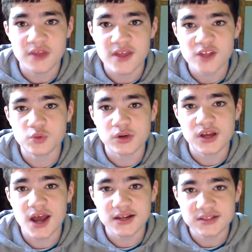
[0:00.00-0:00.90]
That's where
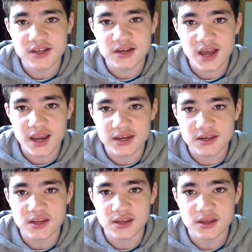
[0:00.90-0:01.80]
Content
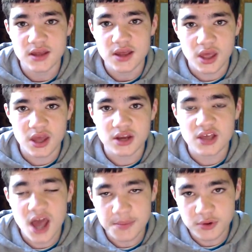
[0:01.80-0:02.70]
ID and
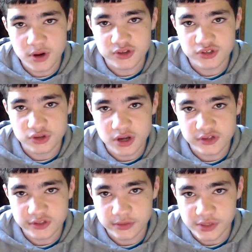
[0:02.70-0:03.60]
copyright
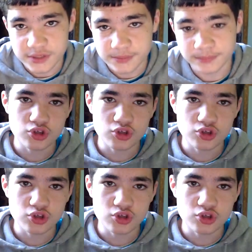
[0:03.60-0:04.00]
strikes come in.